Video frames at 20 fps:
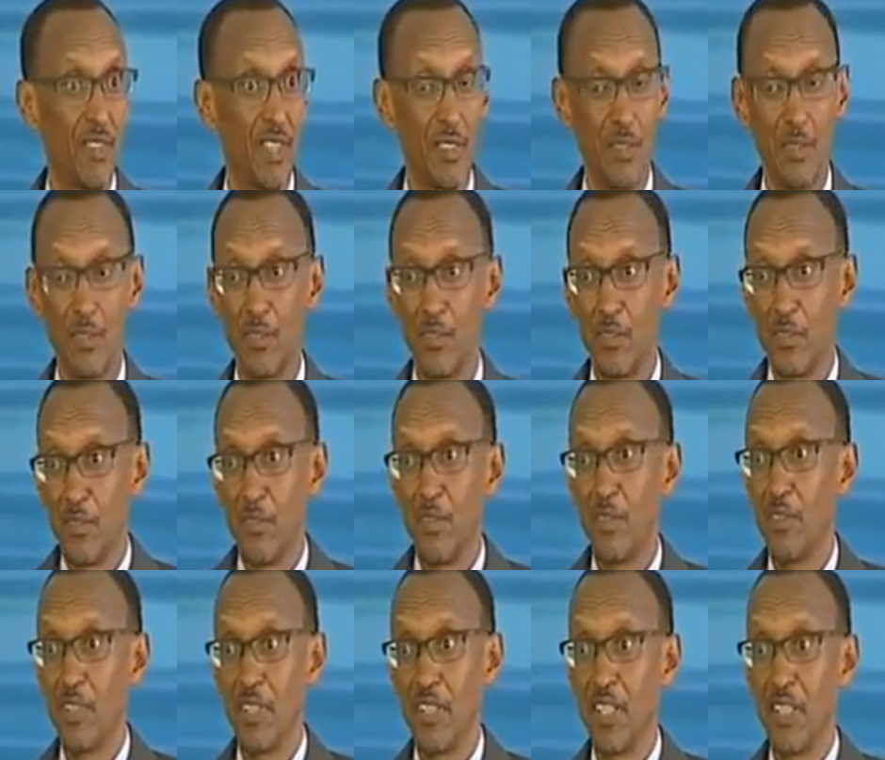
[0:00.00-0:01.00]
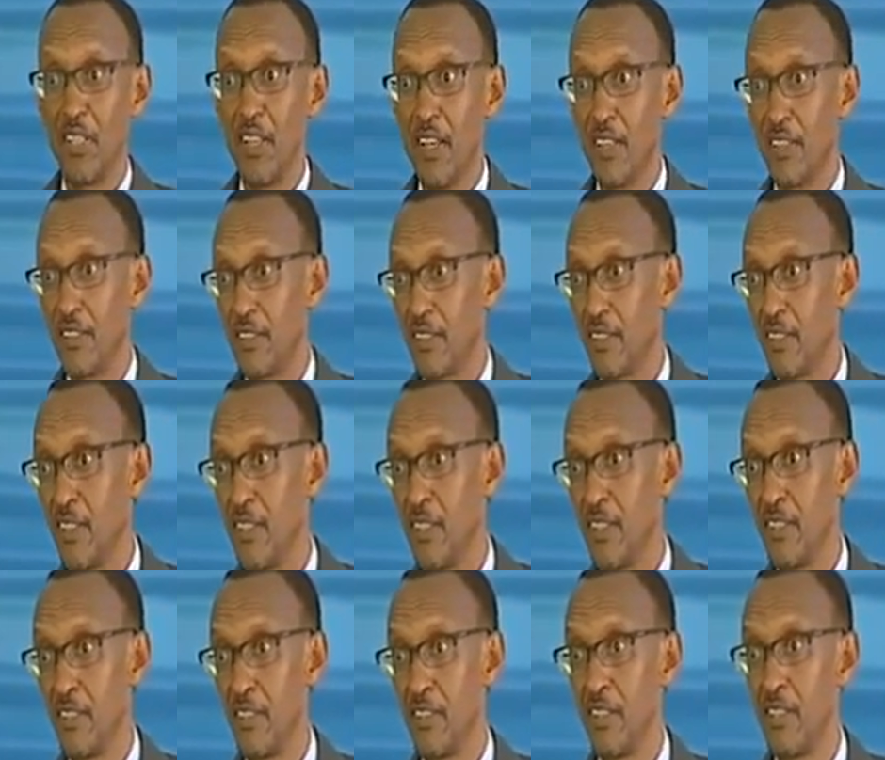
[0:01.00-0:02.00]
You don't need us.
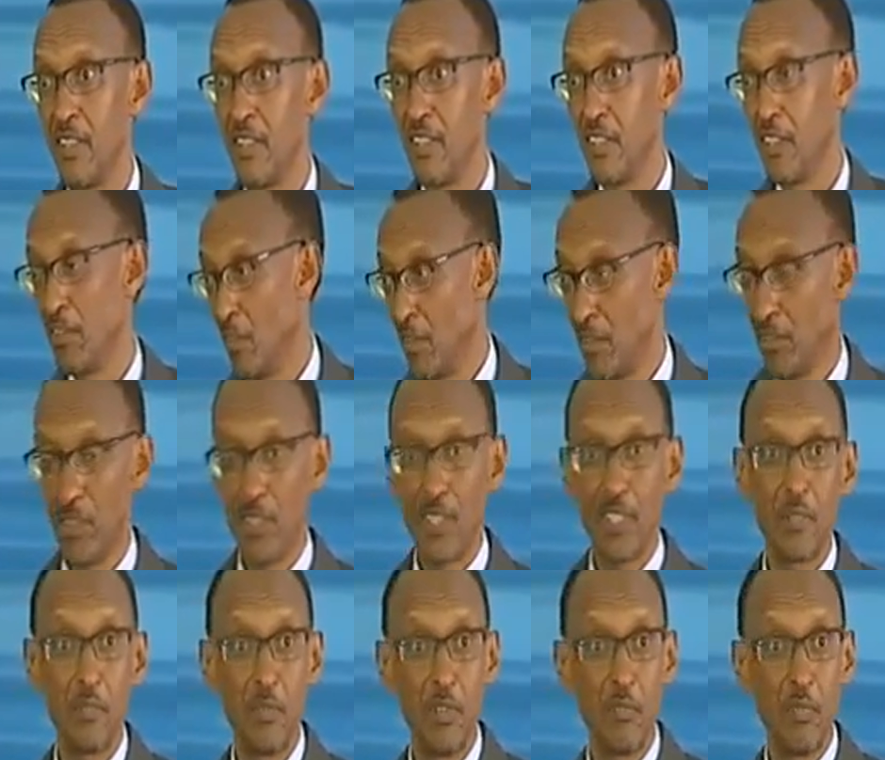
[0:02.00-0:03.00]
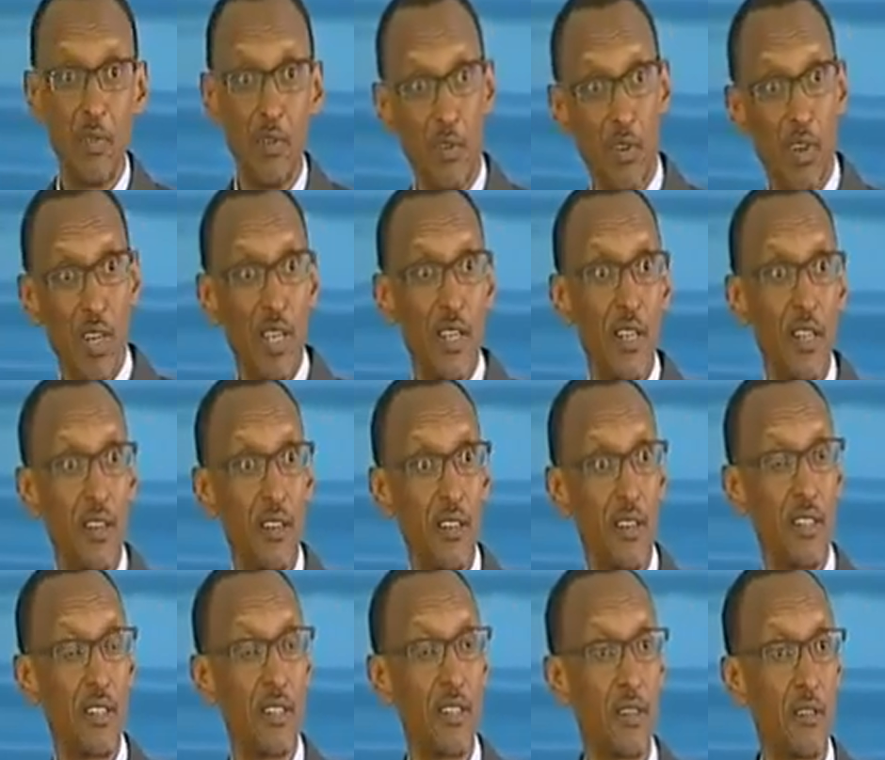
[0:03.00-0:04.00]
You want to arrest people? Go ahead and
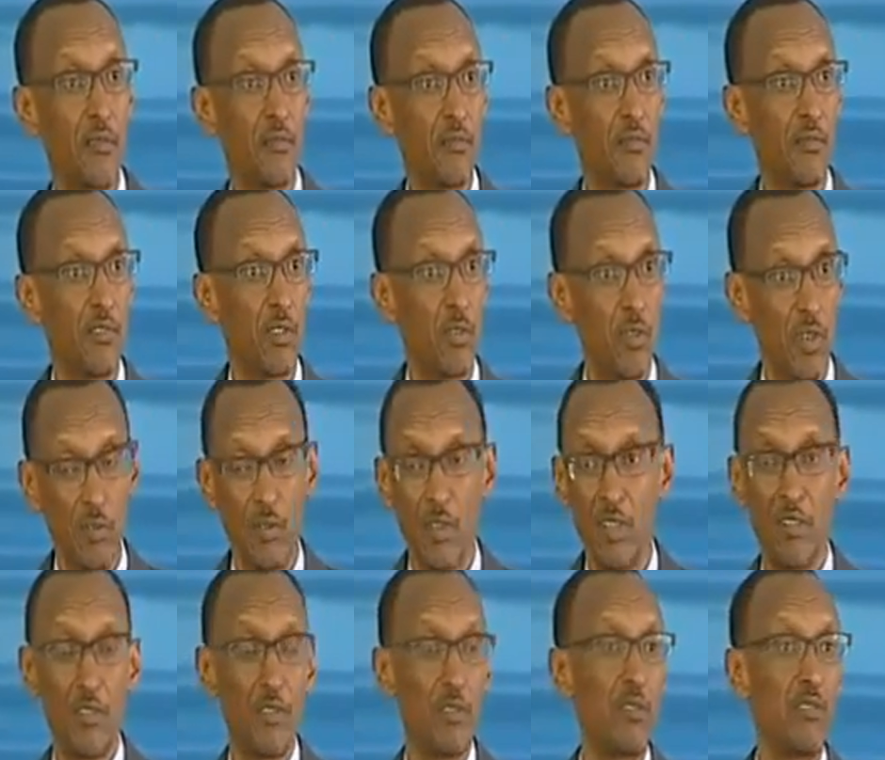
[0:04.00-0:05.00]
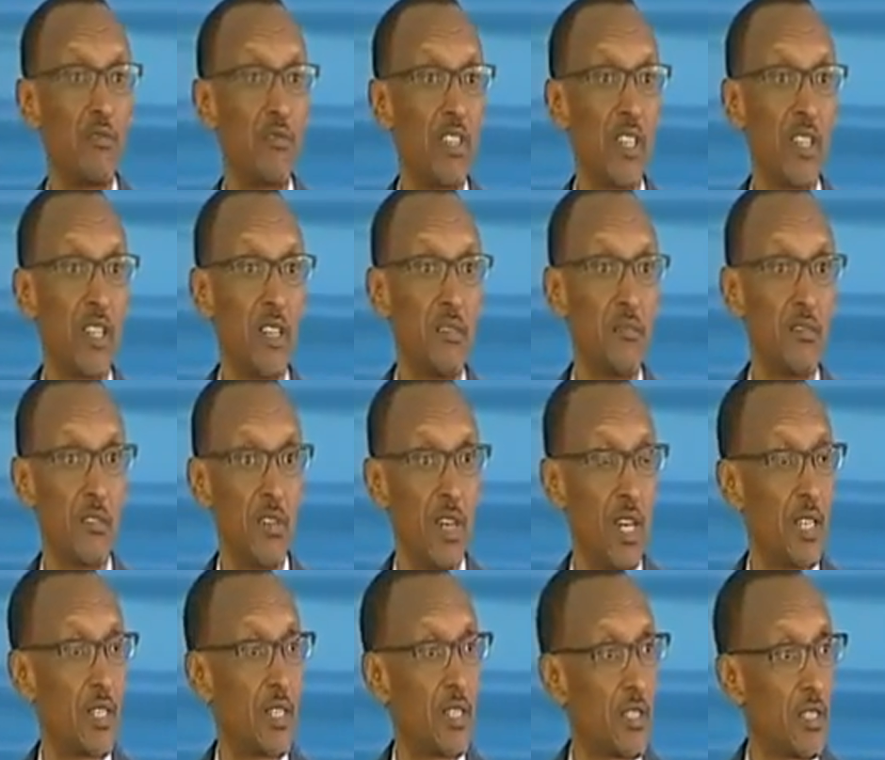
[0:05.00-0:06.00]
arrest them. Why do you even come to
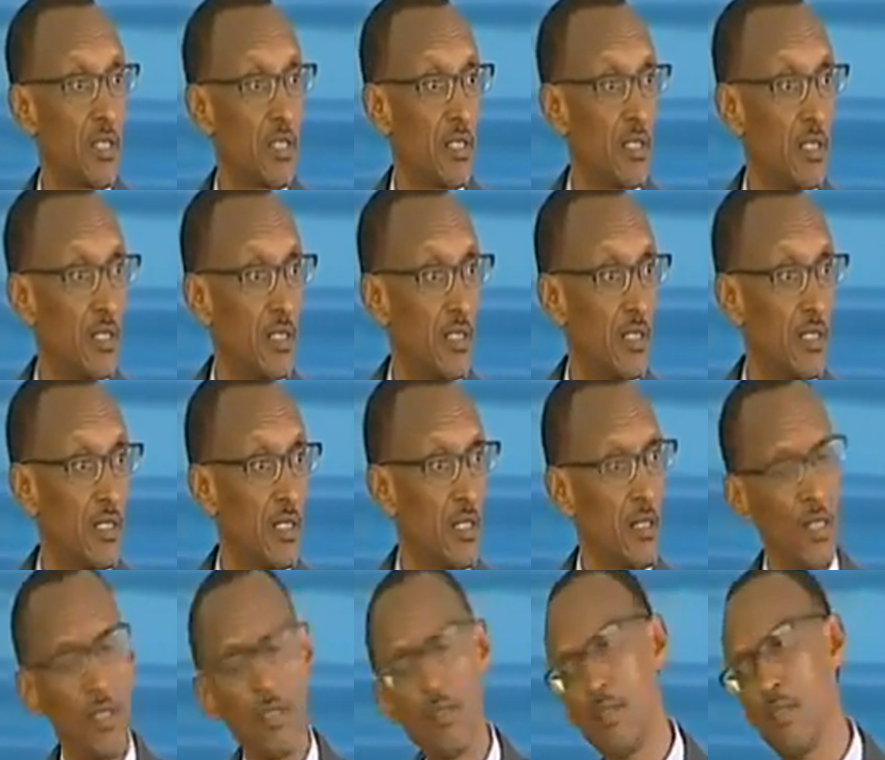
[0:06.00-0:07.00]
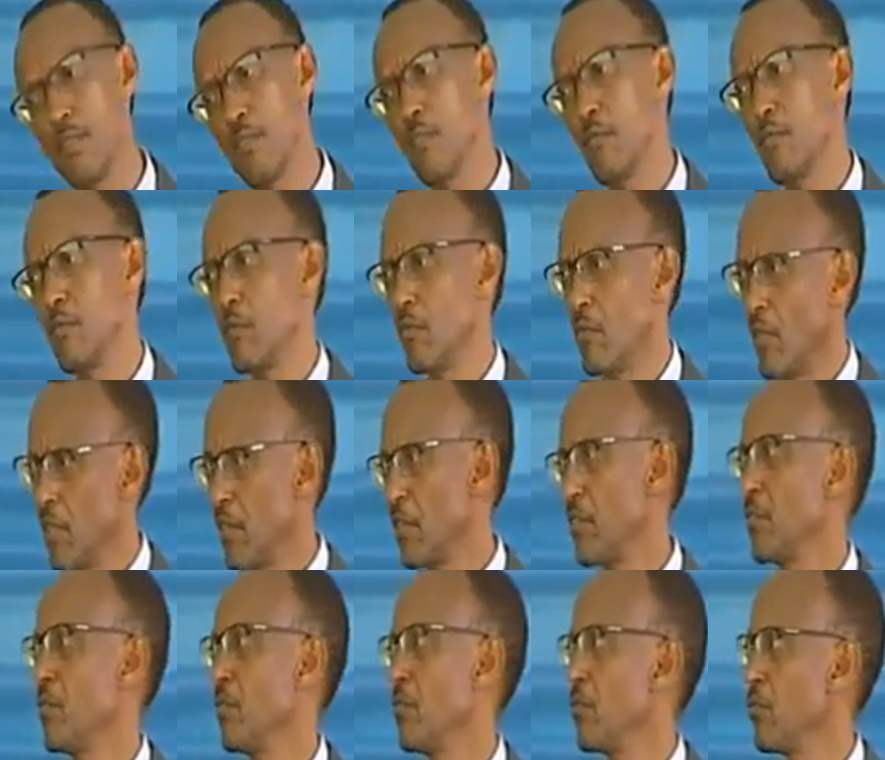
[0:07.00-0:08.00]
us? They said, no, we want
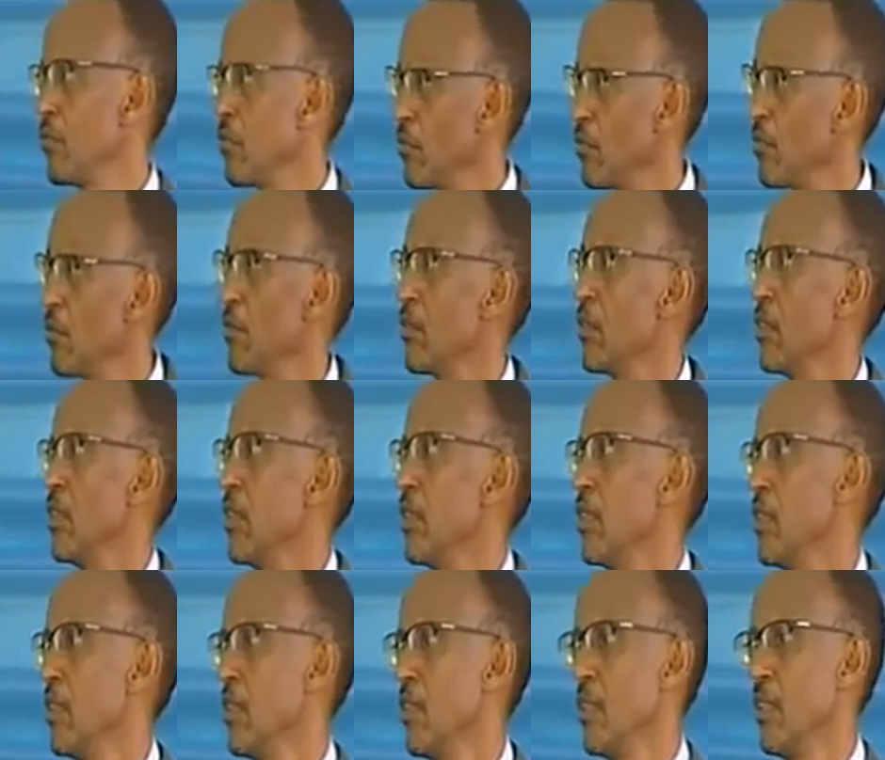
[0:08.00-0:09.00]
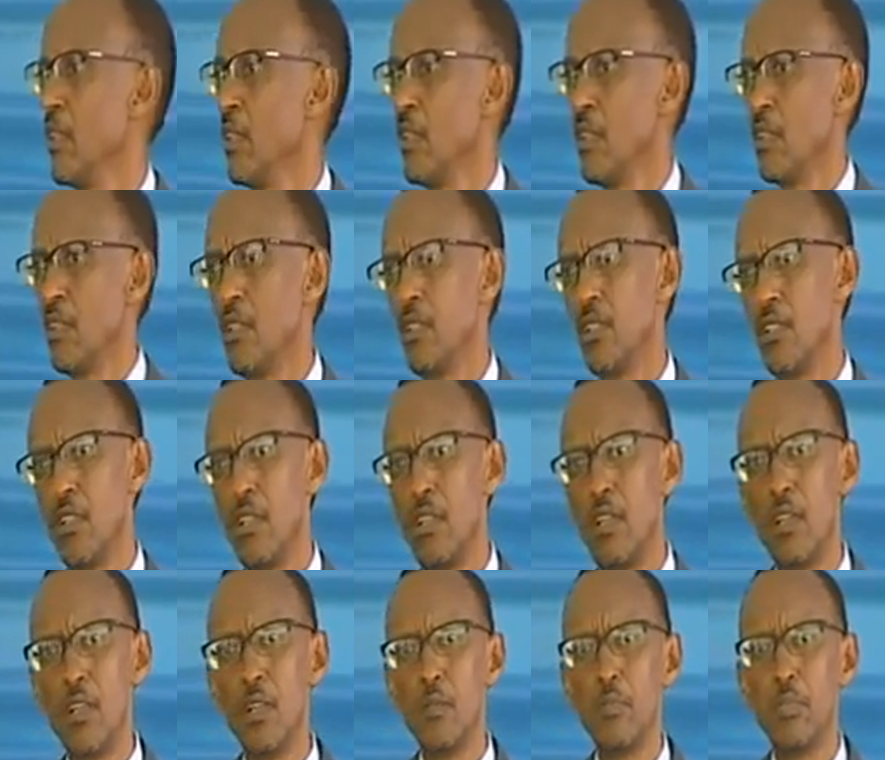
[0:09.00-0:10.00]
you to
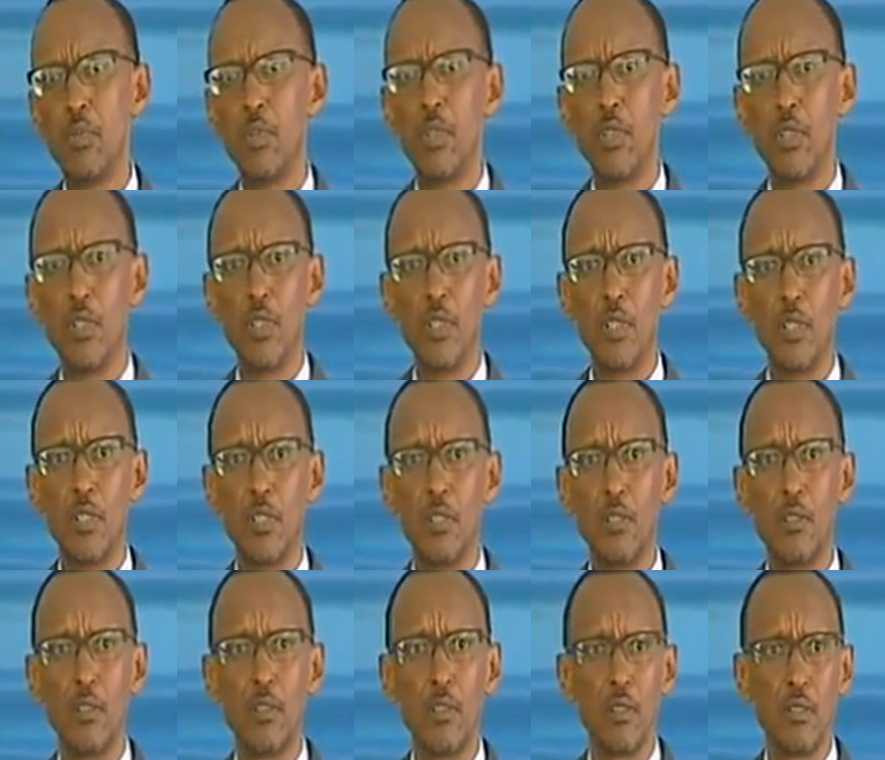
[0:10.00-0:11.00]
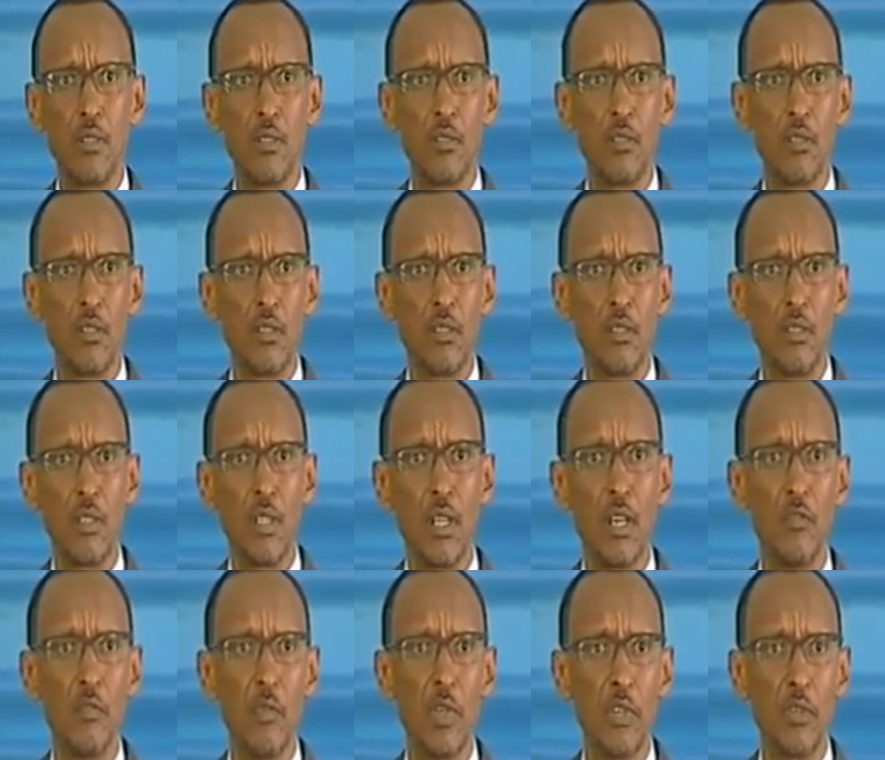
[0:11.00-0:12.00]
help the
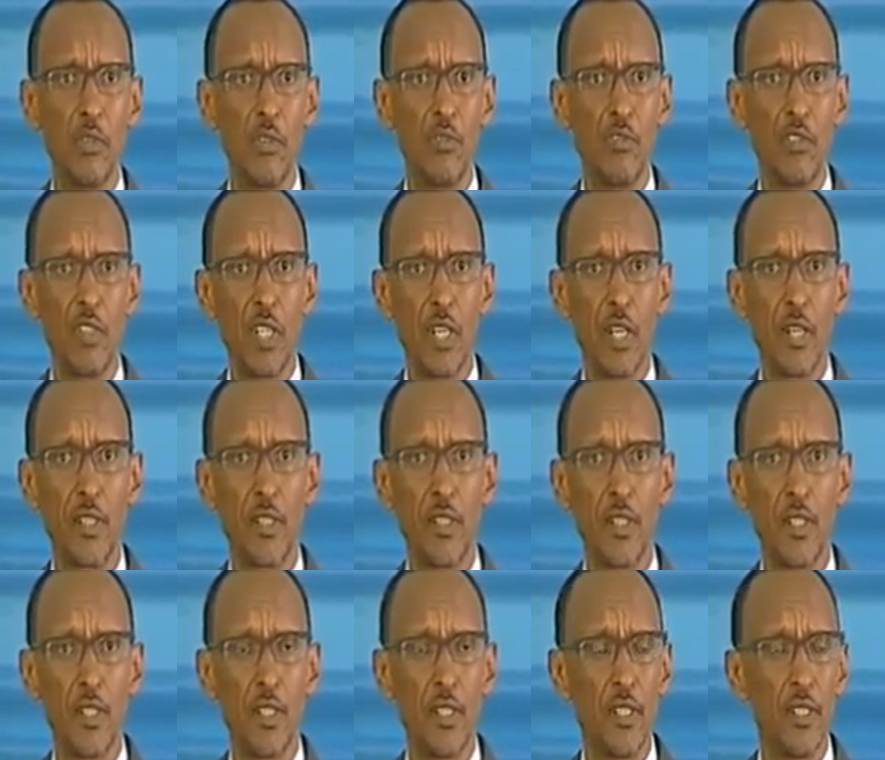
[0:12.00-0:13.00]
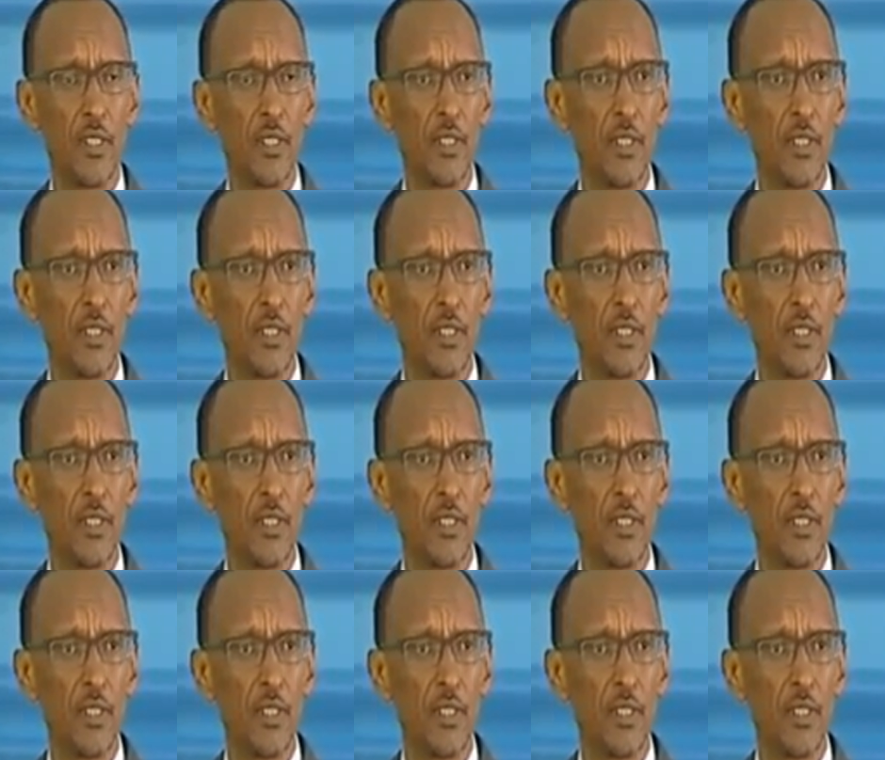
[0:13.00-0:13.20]
government of DRC